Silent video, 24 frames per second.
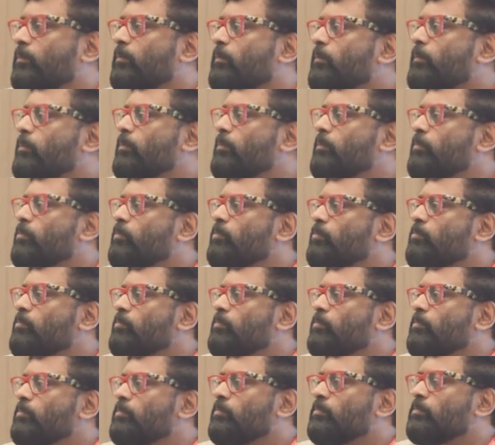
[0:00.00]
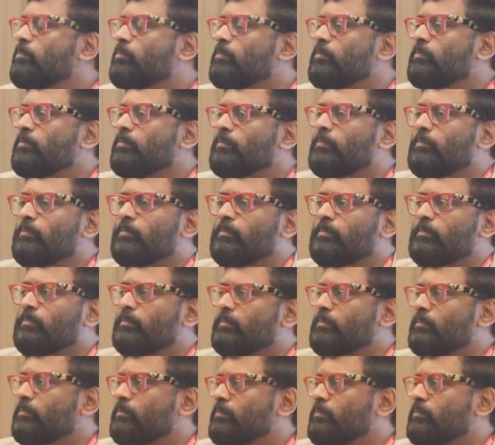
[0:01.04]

(silence)